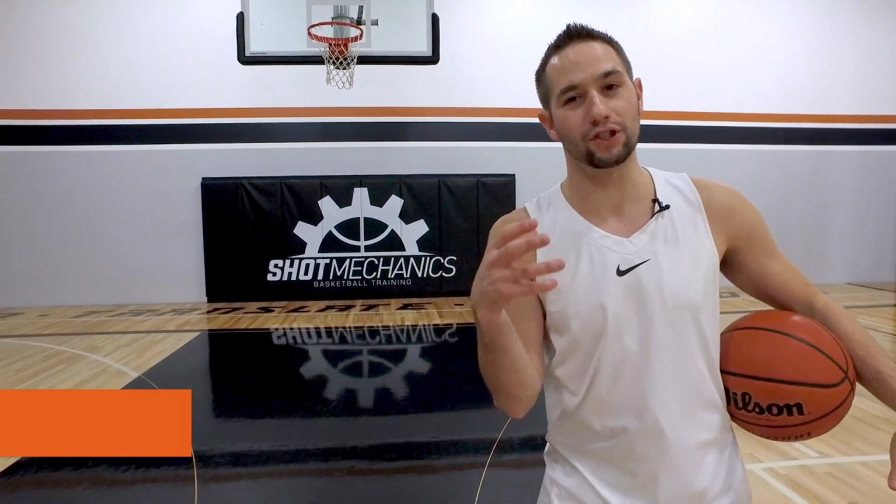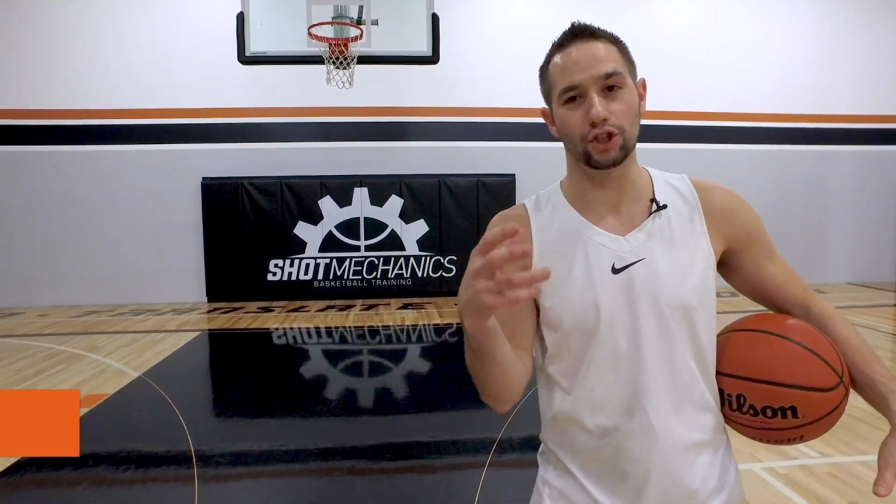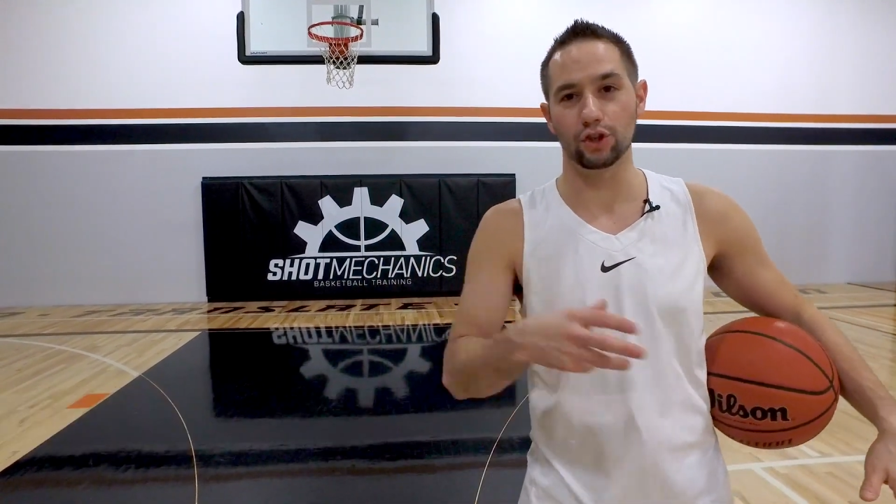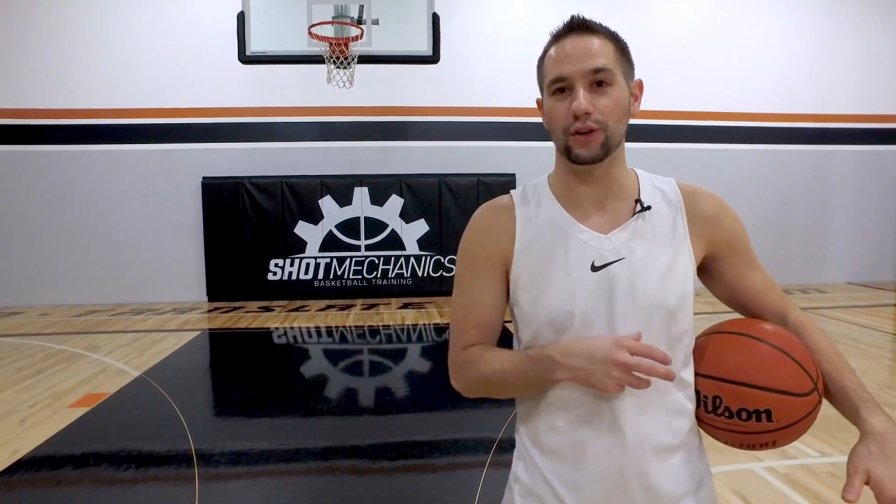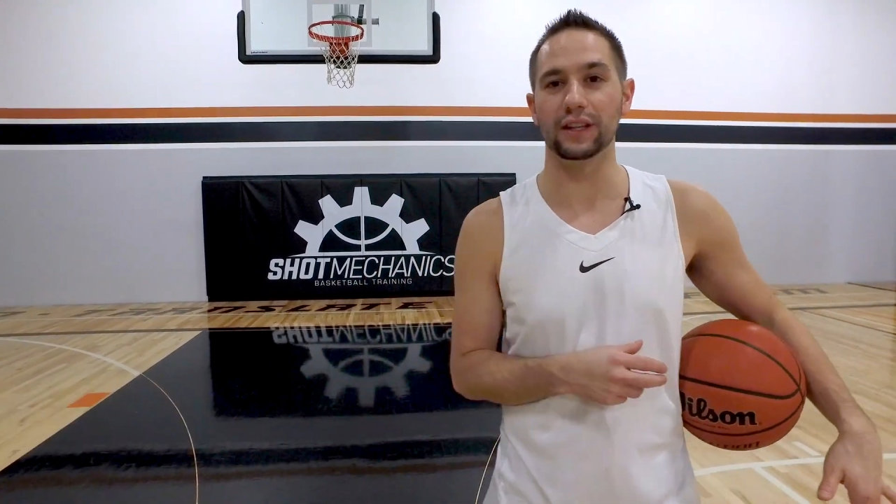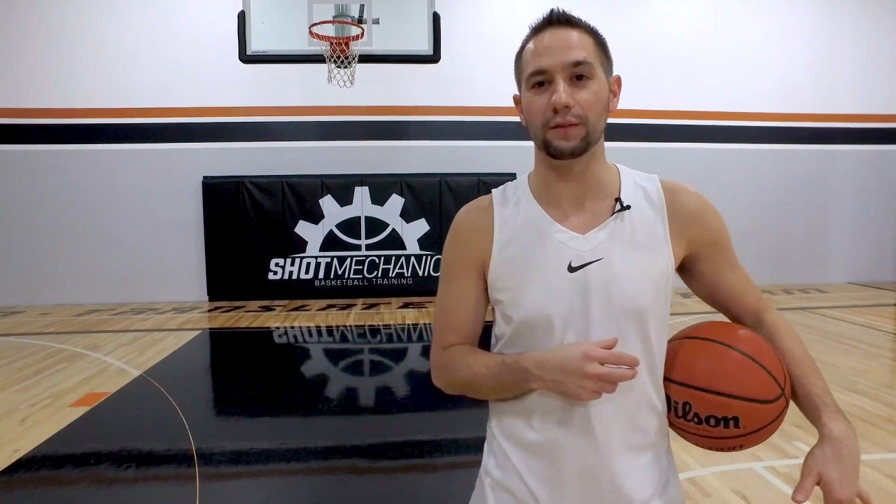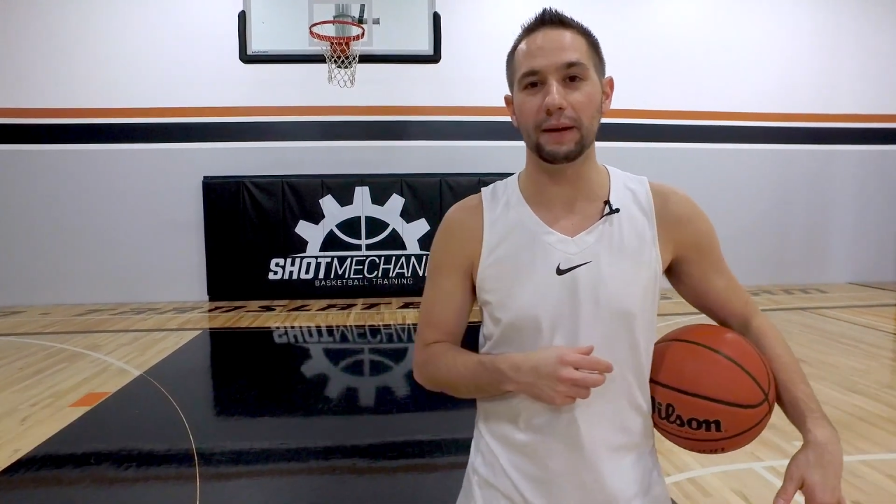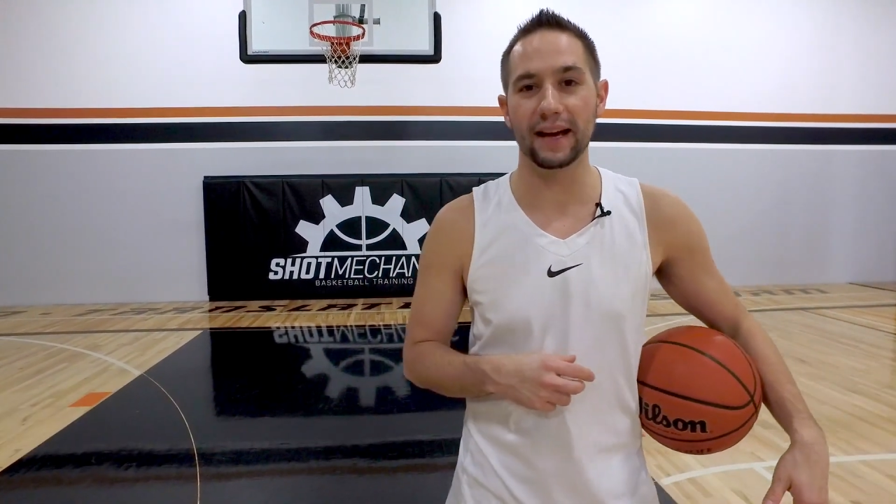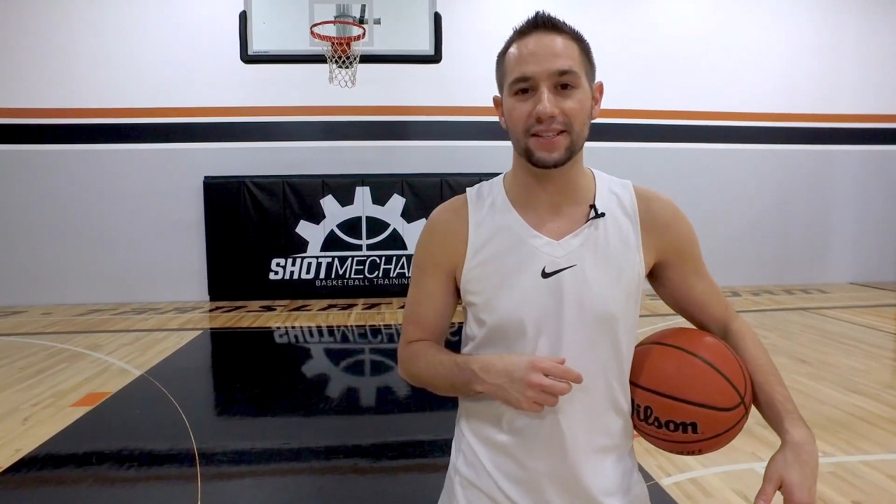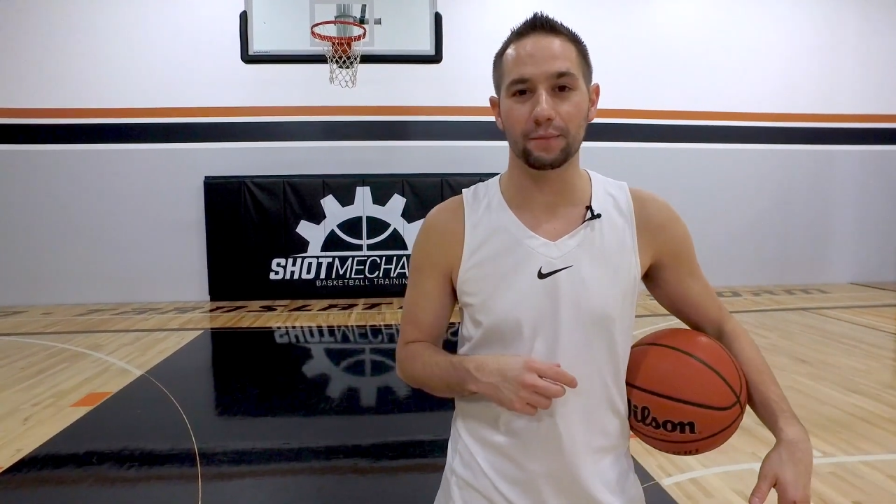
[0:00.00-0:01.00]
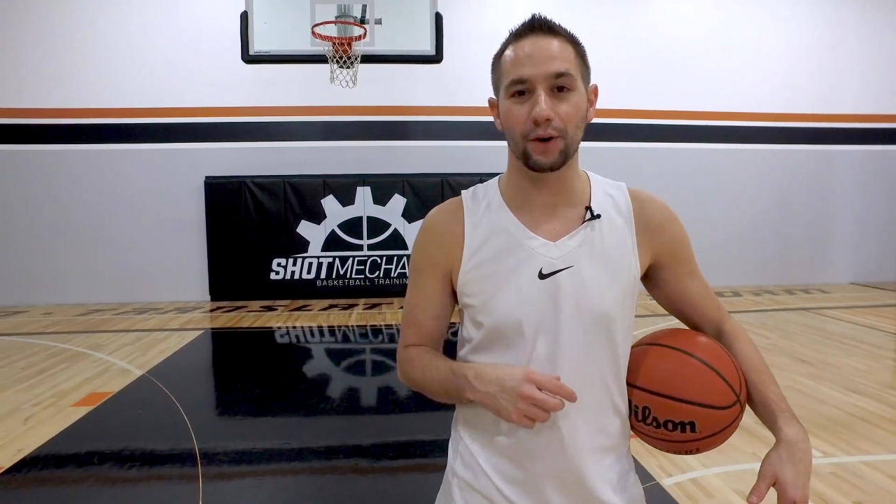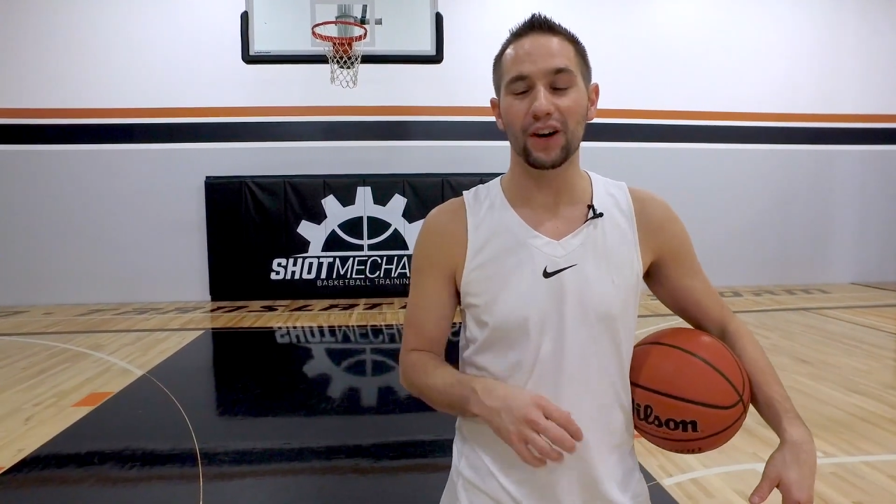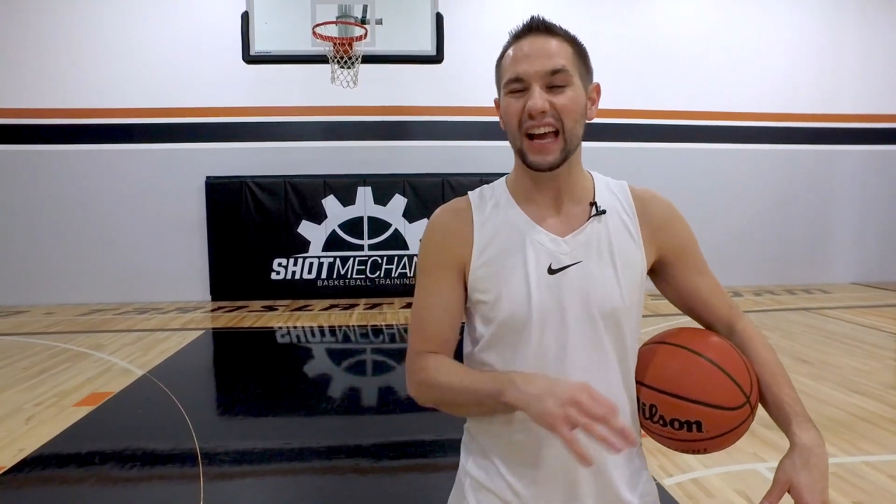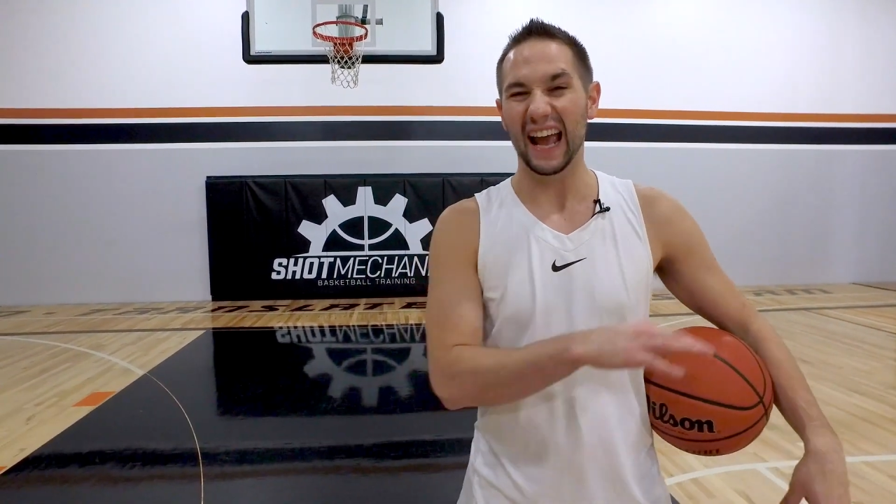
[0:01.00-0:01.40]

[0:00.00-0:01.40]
to shooting the basketball.